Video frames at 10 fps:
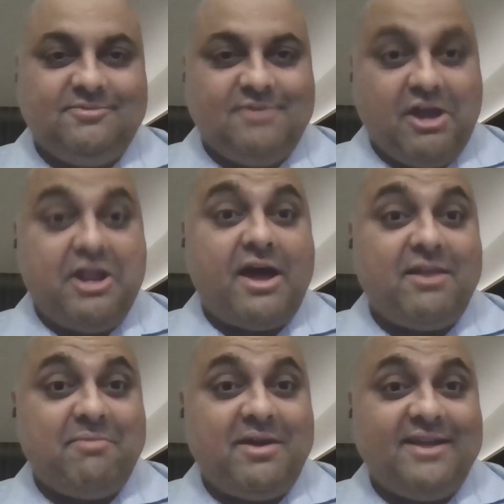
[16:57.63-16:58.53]

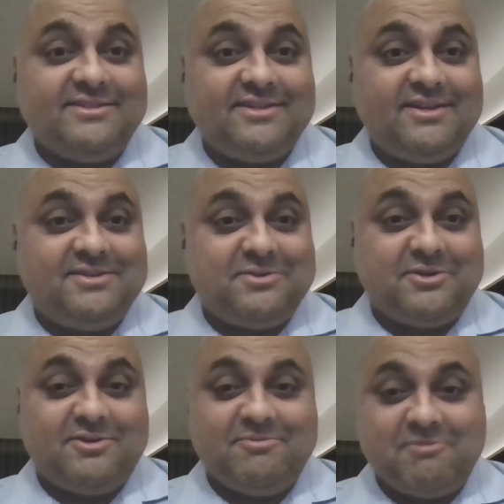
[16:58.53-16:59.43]
anonymize it
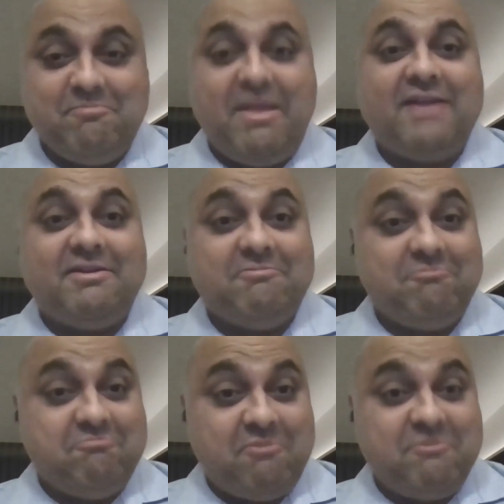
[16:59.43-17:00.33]
or make
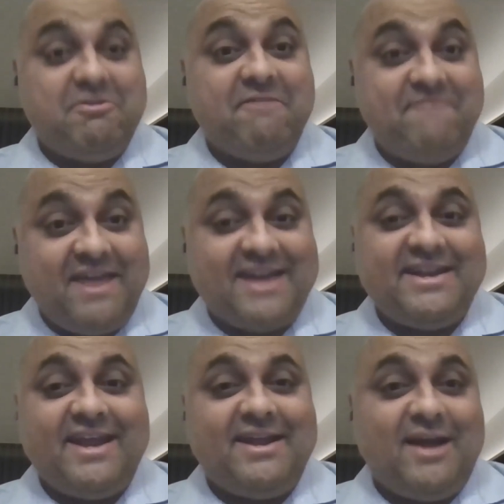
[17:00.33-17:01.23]
the fake
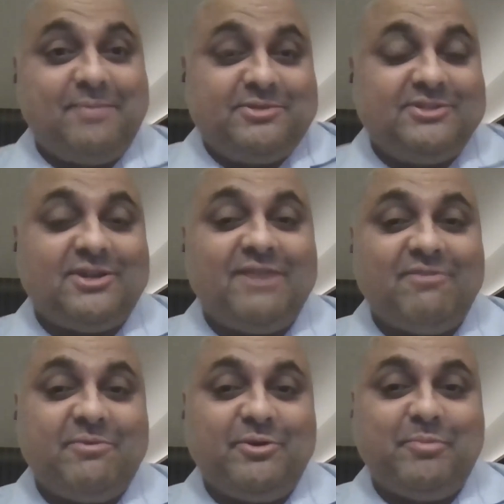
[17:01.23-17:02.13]
data up so these aren't
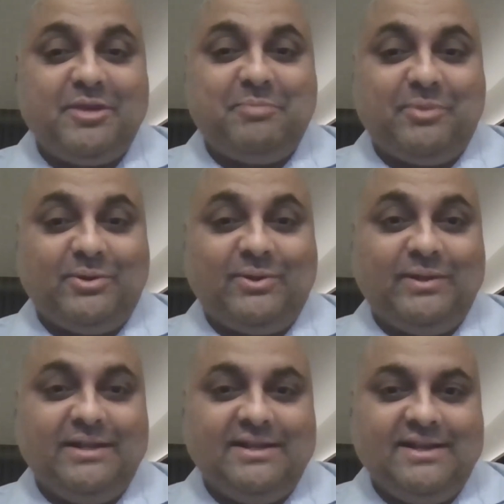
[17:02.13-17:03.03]
even real people.
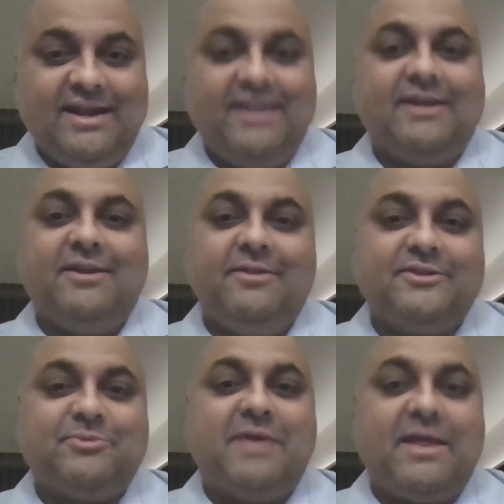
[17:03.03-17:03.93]
And they can do this without